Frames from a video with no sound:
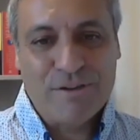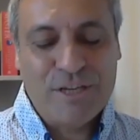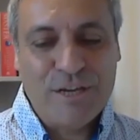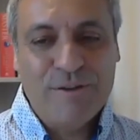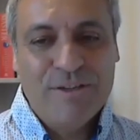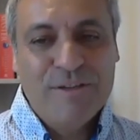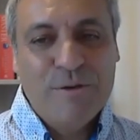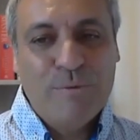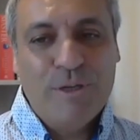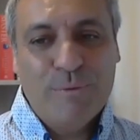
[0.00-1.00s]
You know,
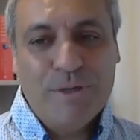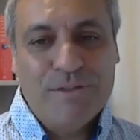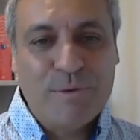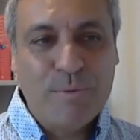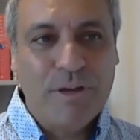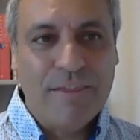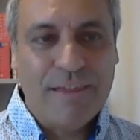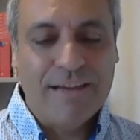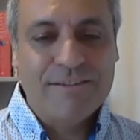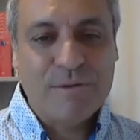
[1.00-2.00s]
when someone
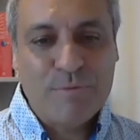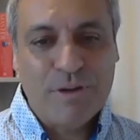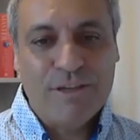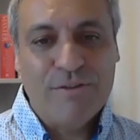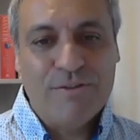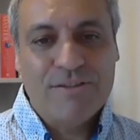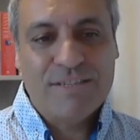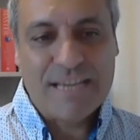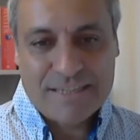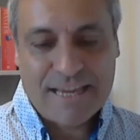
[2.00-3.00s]
like you
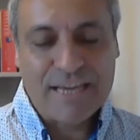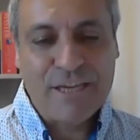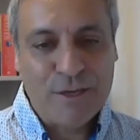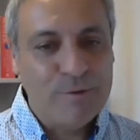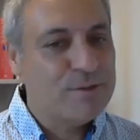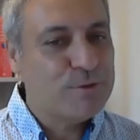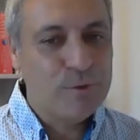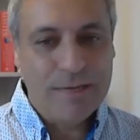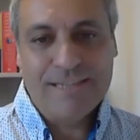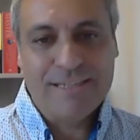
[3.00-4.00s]
says thank you, that's
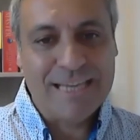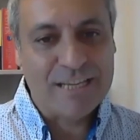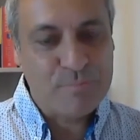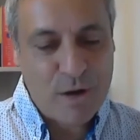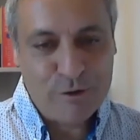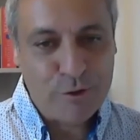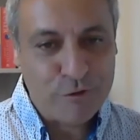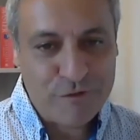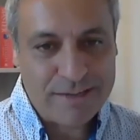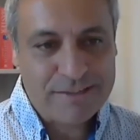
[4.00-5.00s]
all it is, and that smile on your
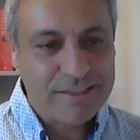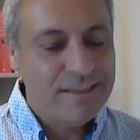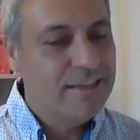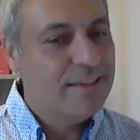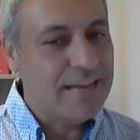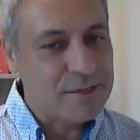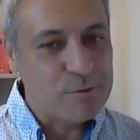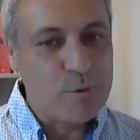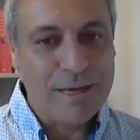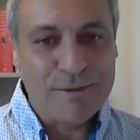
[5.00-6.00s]
face, that's
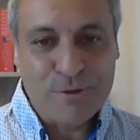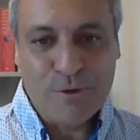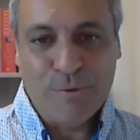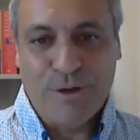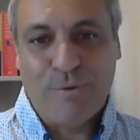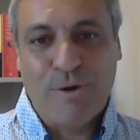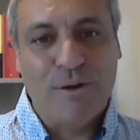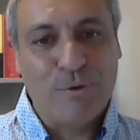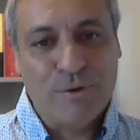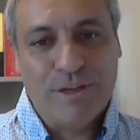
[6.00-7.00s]
what makes it all
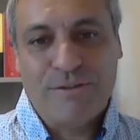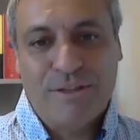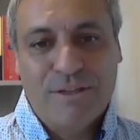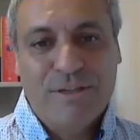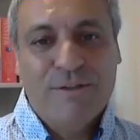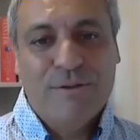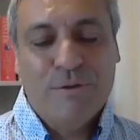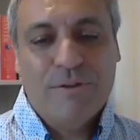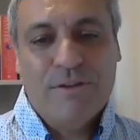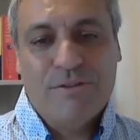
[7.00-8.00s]
worthwhile. All those
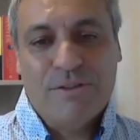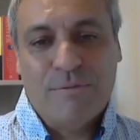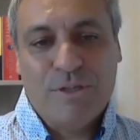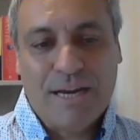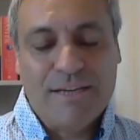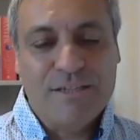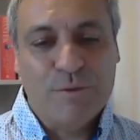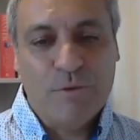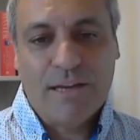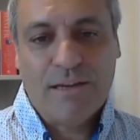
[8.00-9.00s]
challenges
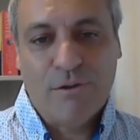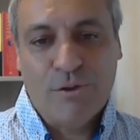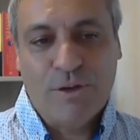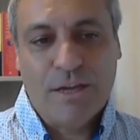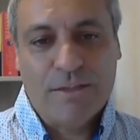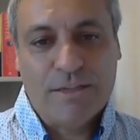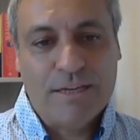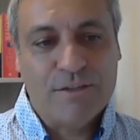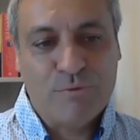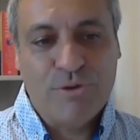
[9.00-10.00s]
we've had along the line,
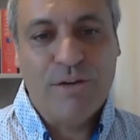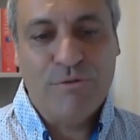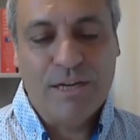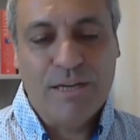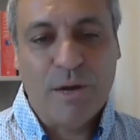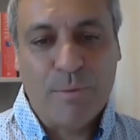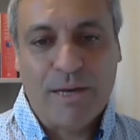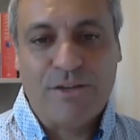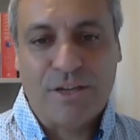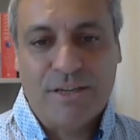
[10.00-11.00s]
and it's really, really my
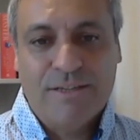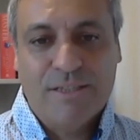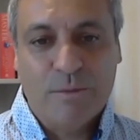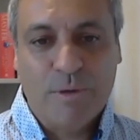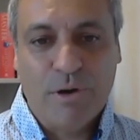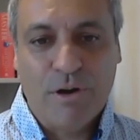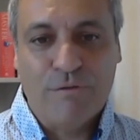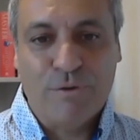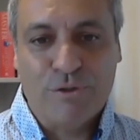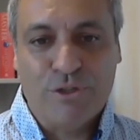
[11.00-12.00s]
pleasure to be part of
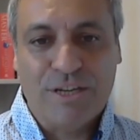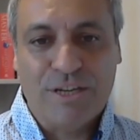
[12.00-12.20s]
your journey.